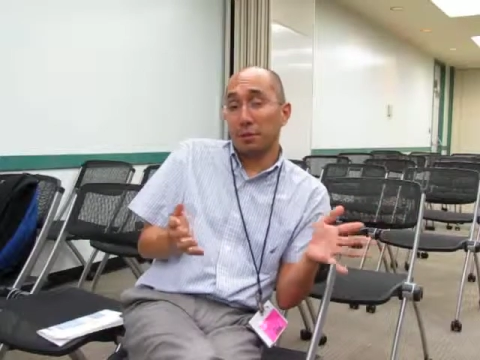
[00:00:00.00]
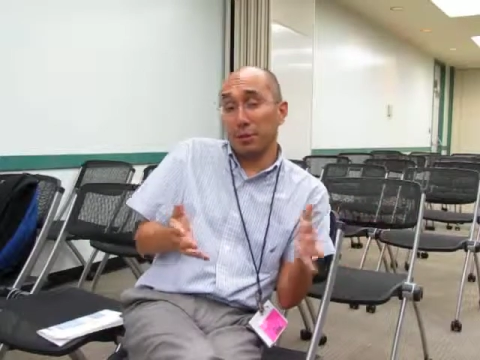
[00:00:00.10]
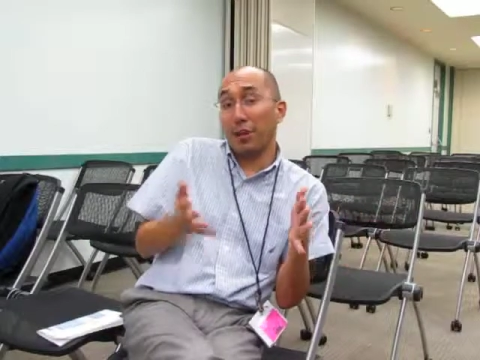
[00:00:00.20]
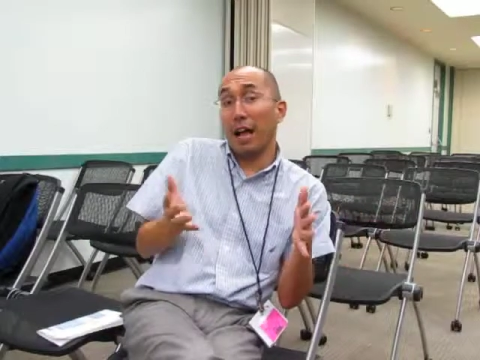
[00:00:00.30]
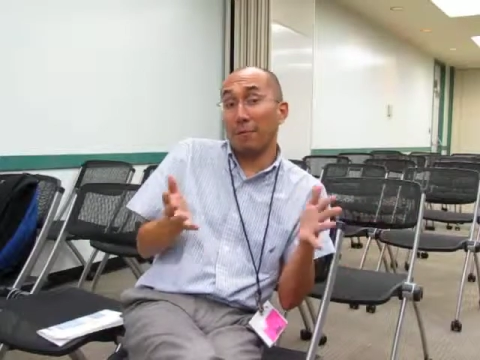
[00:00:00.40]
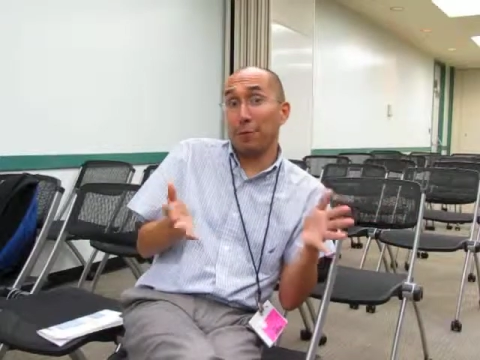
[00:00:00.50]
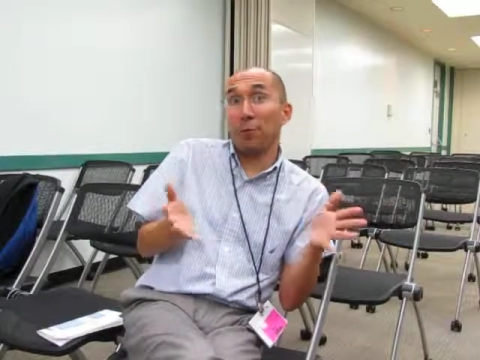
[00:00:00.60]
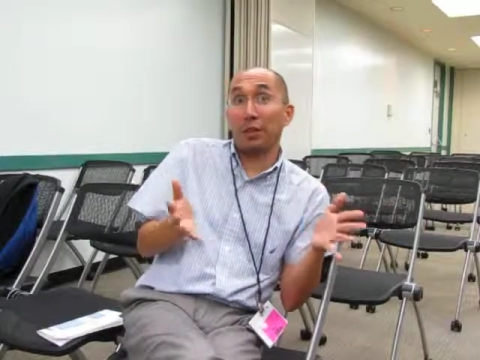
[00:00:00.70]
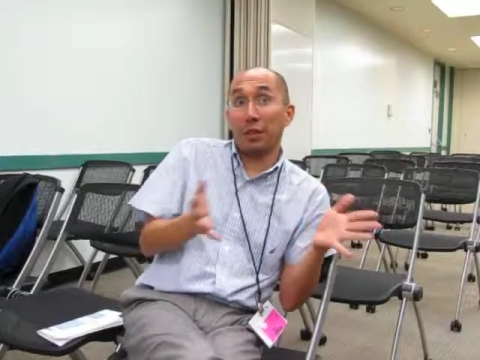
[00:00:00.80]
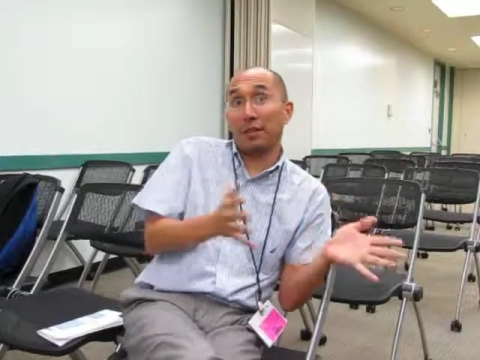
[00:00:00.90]
We still have to
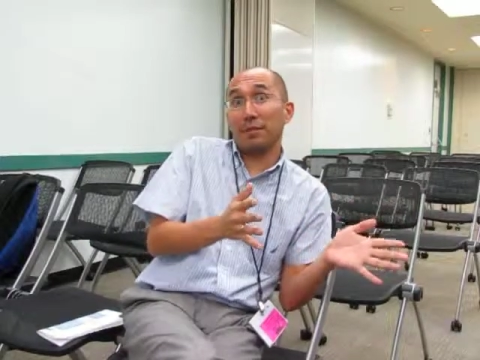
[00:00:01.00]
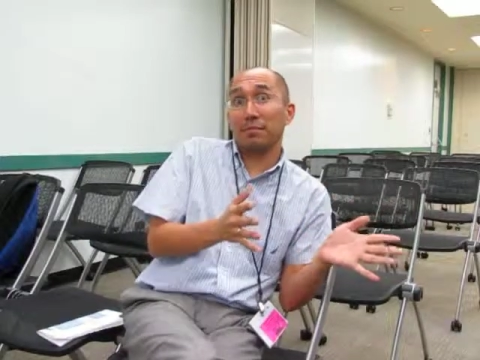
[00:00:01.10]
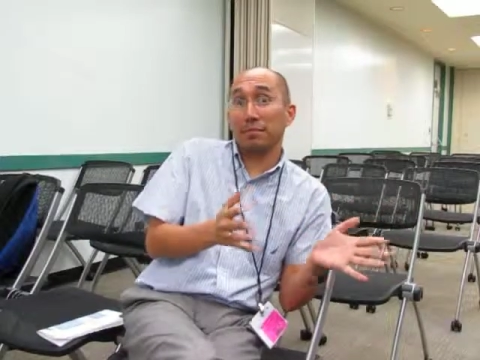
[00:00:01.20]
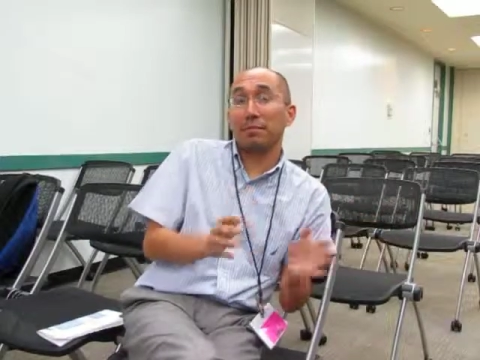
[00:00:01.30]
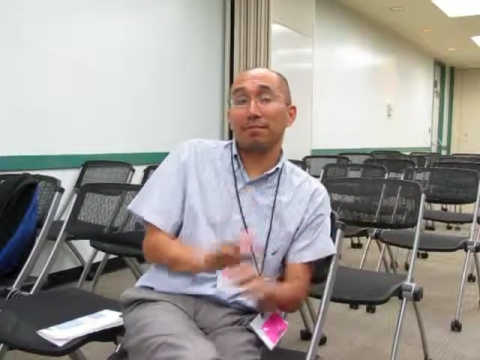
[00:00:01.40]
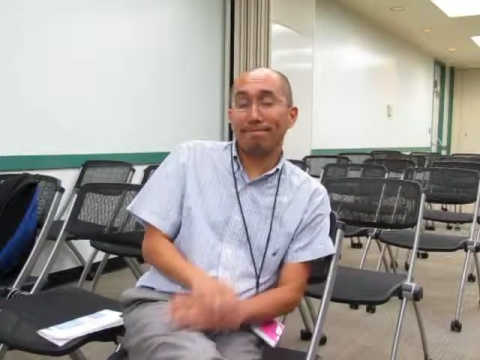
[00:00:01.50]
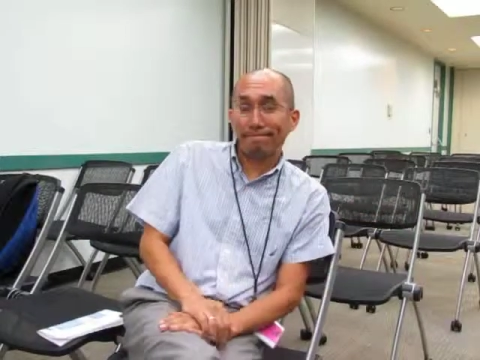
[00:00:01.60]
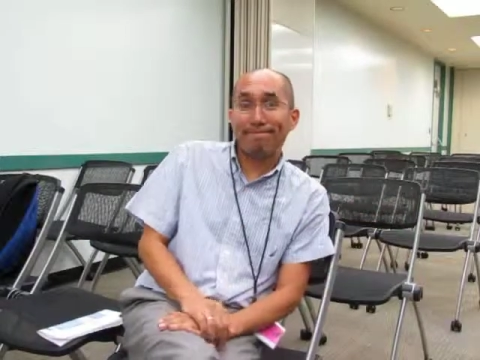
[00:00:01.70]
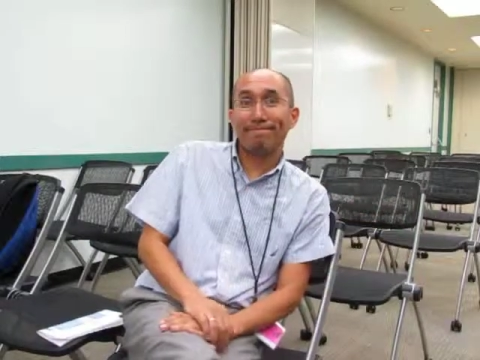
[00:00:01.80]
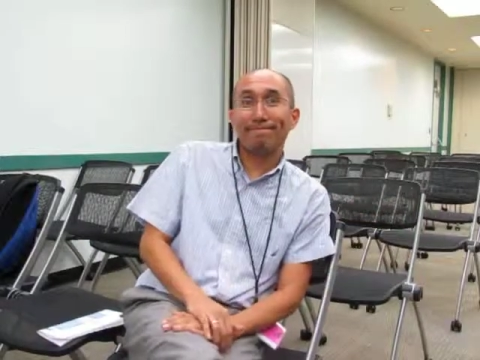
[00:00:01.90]
work on
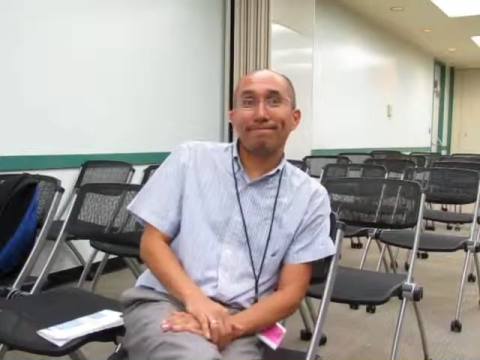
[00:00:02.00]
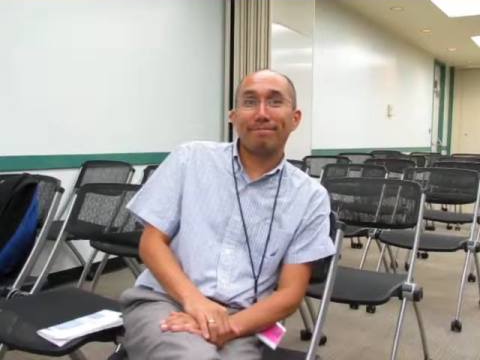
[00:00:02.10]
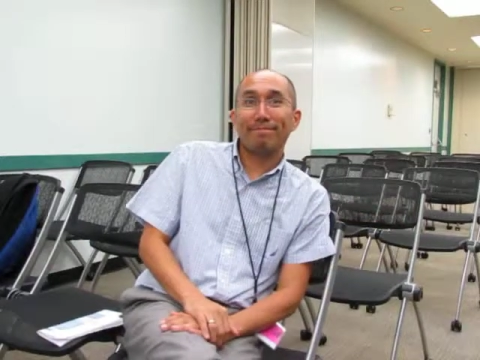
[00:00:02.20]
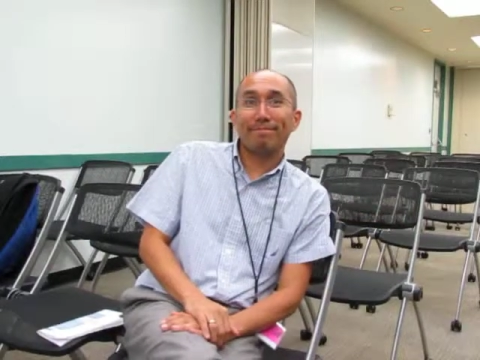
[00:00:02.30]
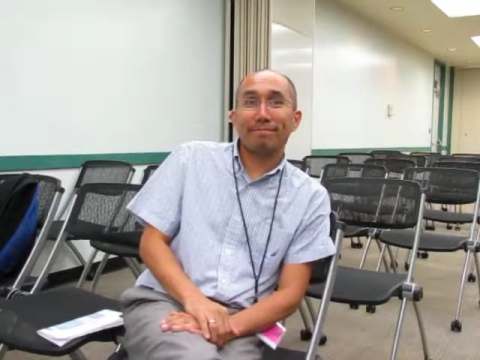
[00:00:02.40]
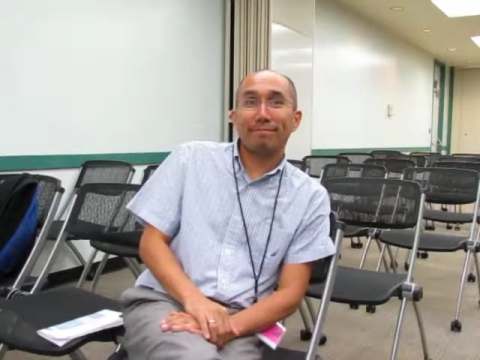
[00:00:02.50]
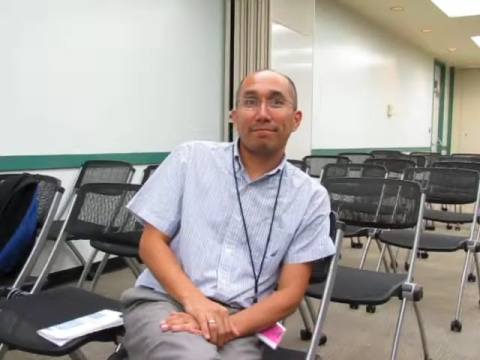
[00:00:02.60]
it.